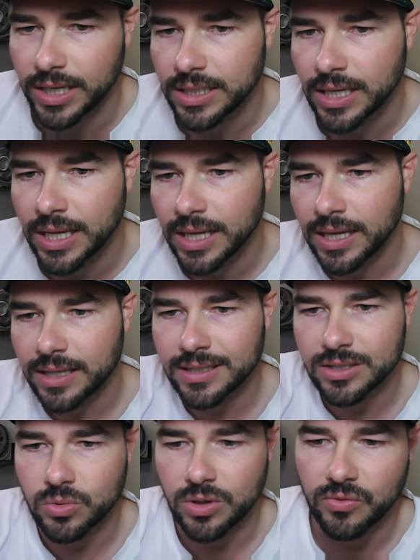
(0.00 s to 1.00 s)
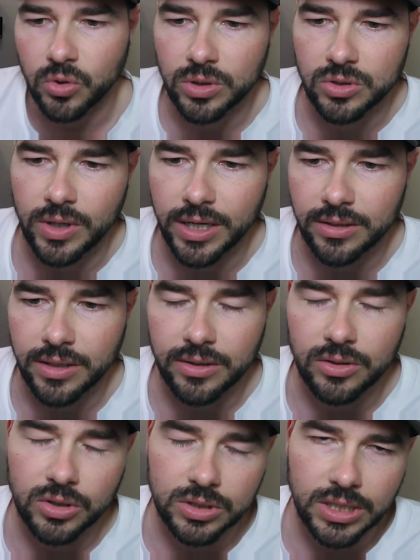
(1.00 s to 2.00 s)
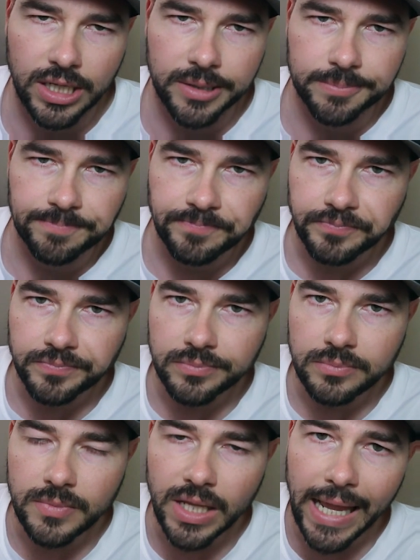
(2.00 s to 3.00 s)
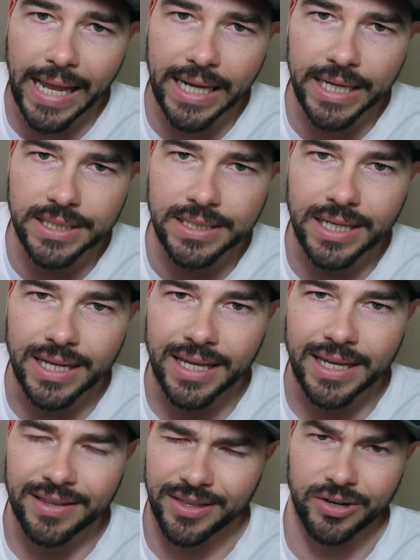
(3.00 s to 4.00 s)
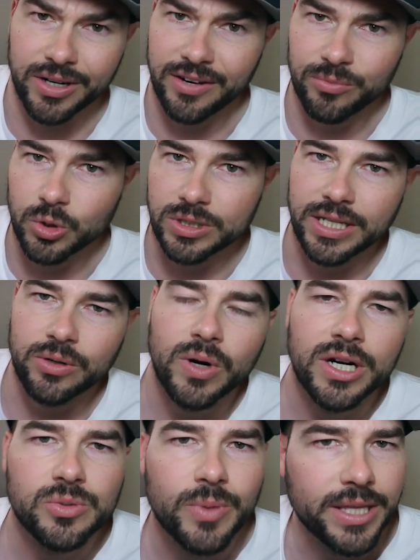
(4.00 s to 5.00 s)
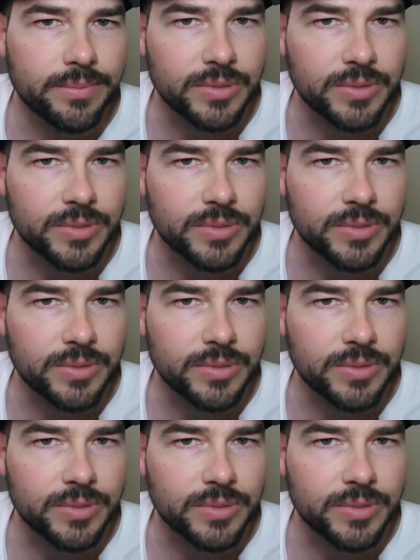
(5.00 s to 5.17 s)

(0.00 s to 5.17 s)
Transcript: end. This is what a voltage regulator looks like. And they're gonna have more than 10 wires by